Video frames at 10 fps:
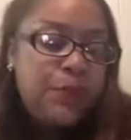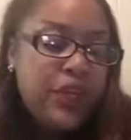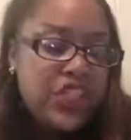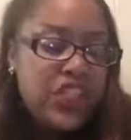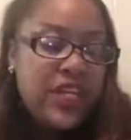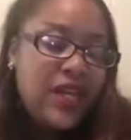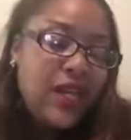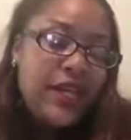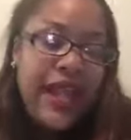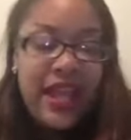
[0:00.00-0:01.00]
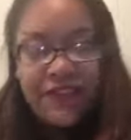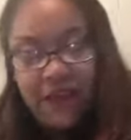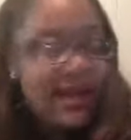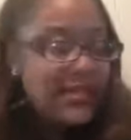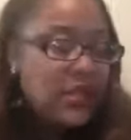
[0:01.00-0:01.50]
preacher to get a name
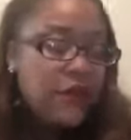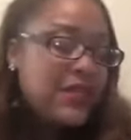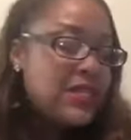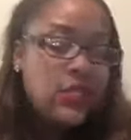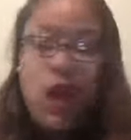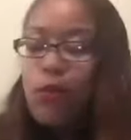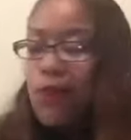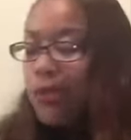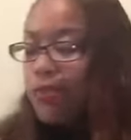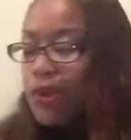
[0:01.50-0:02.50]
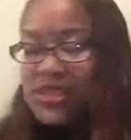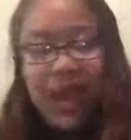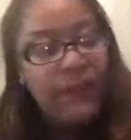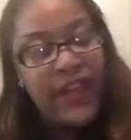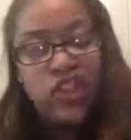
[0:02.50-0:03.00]
for myself to sell my books.
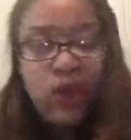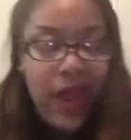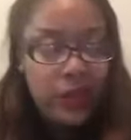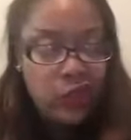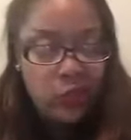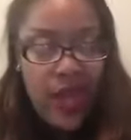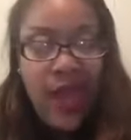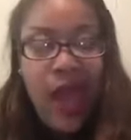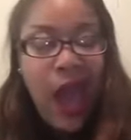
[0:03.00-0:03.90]
I'm not trying to do that.